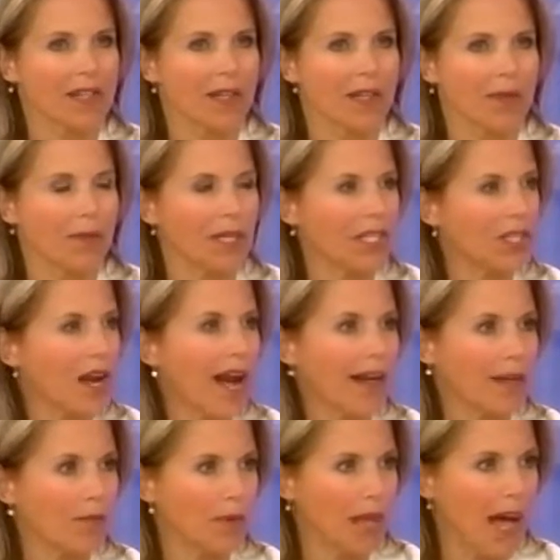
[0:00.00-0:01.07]
are going to be
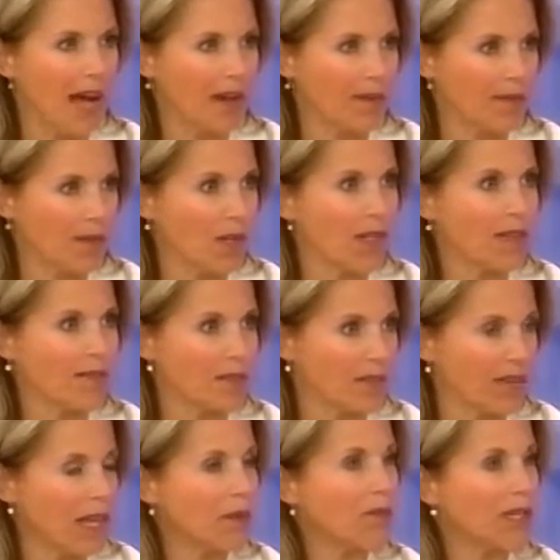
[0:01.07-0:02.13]
chock-a-block full of
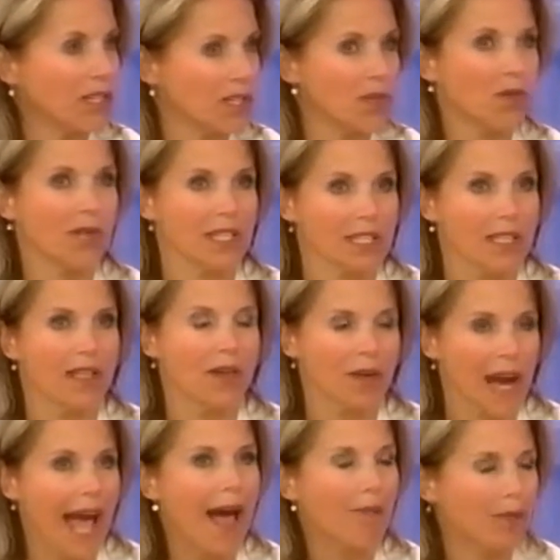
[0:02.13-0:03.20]
developing stories that are
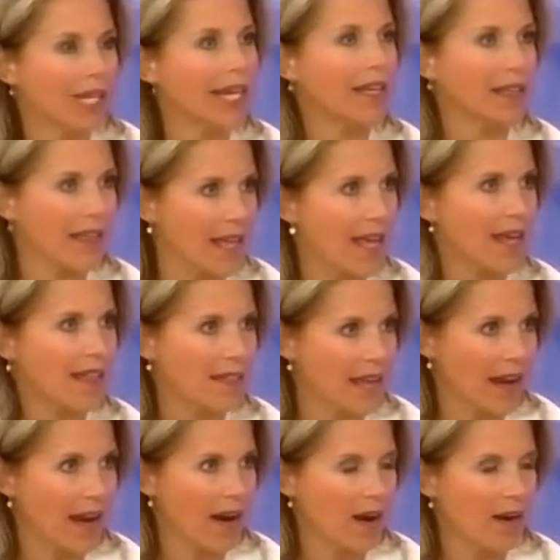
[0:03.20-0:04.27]
happening then and
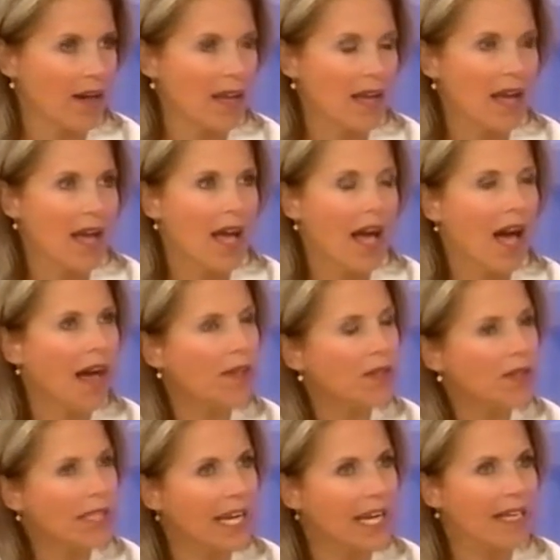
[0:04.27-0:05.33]
there.
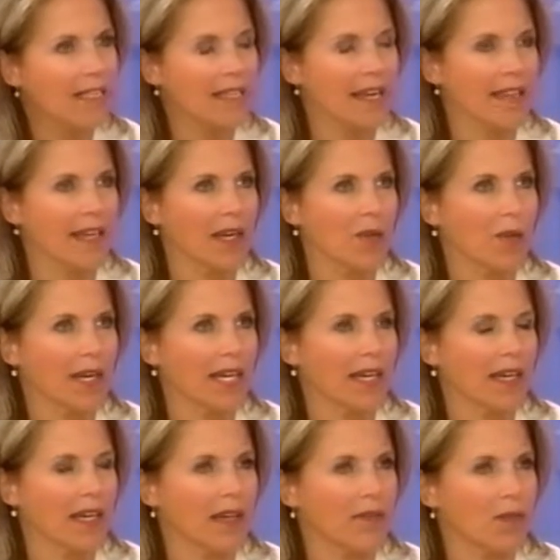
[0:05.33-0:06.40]
Other days, I think we
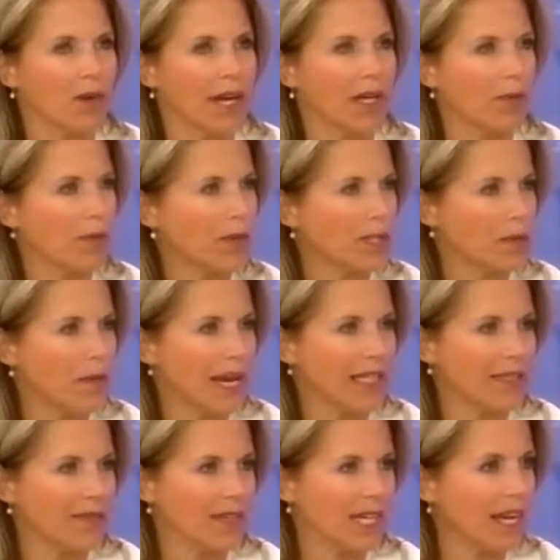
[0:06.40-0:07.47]
can give greater
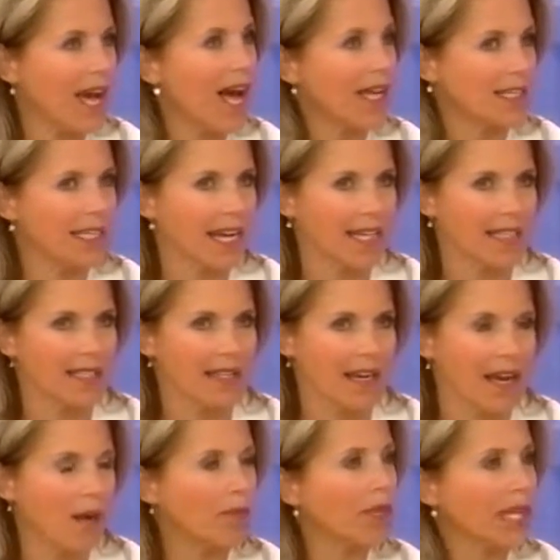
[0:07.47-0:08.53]
perspective and context to
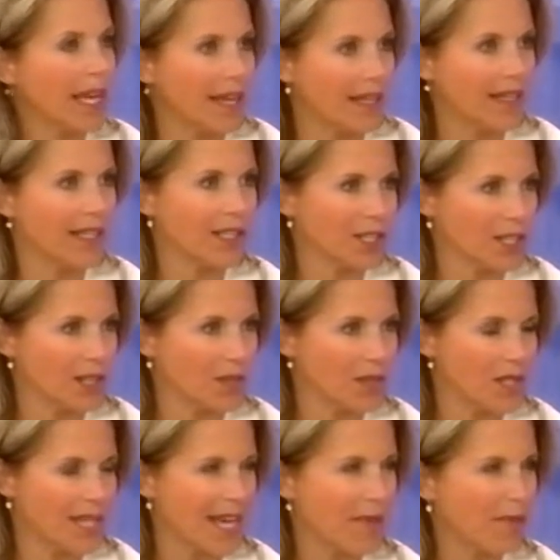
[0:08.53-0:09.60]
complicated
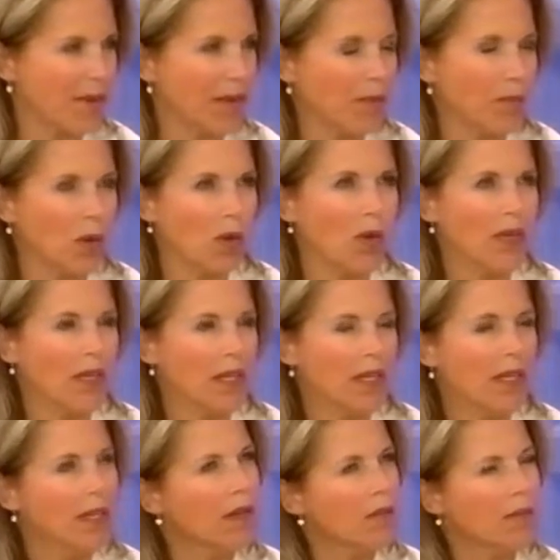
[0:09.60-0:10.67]
issues that people
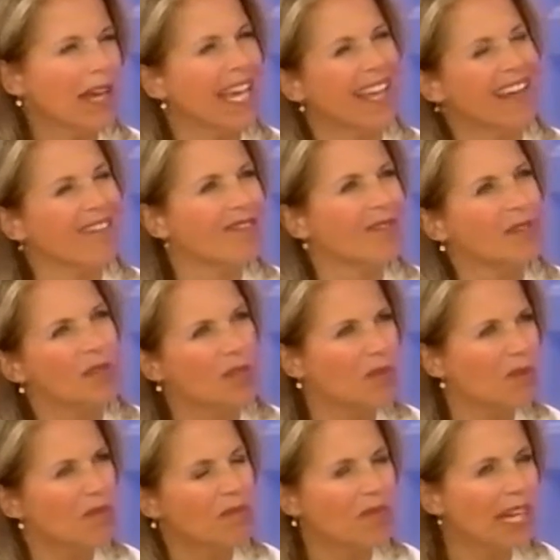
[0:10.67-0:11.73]
may
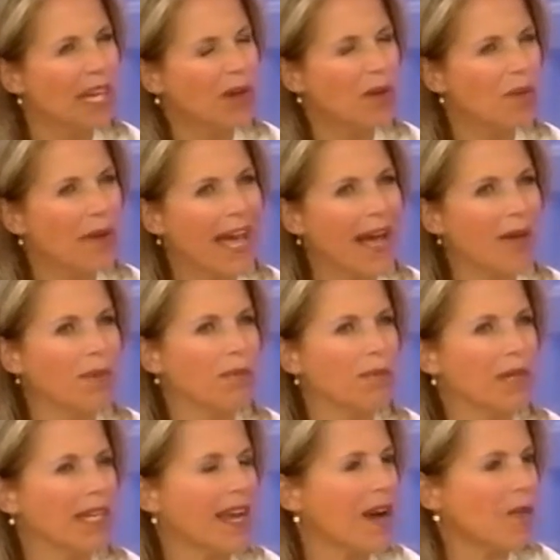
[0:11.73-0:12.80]
hear about
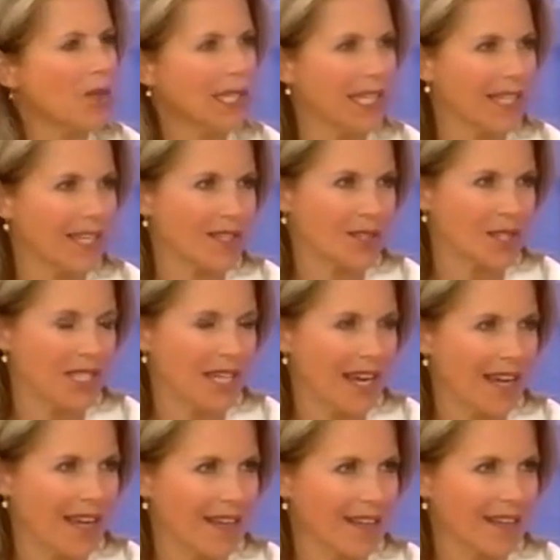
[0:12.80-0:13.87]
but not really
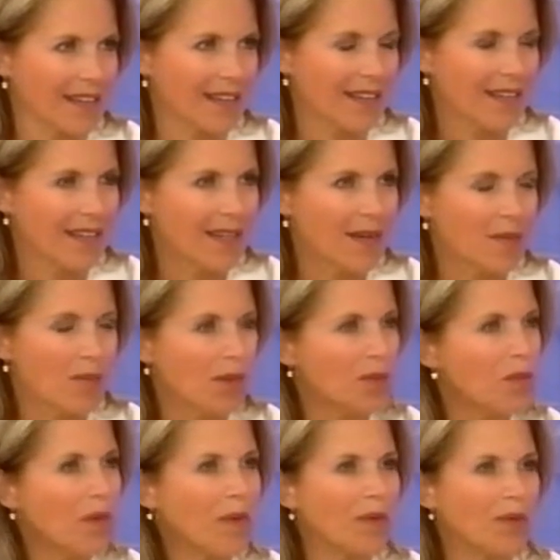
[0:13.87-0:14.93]
understand.
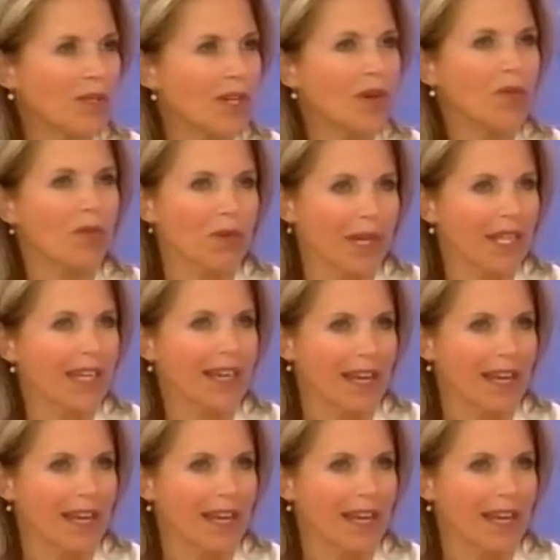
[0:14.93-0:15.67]
Most people don't really